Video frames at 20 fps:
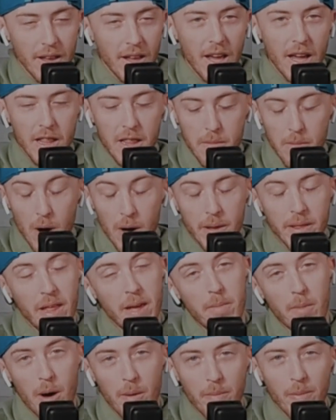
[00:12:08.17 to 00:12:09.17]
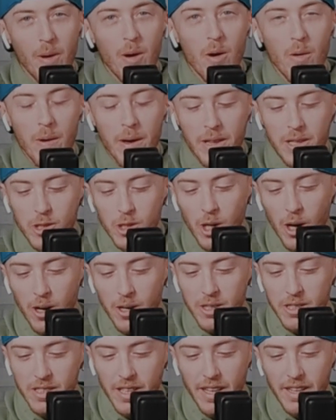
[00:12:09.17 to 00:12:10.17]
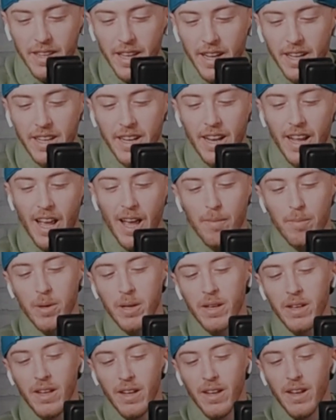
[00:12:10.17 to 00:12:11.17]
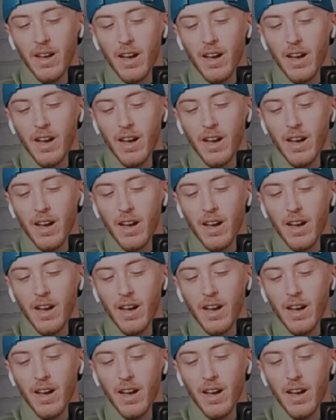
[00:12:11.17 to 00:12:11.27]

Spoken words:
Hey, they might blow away the Sharks. That can happen.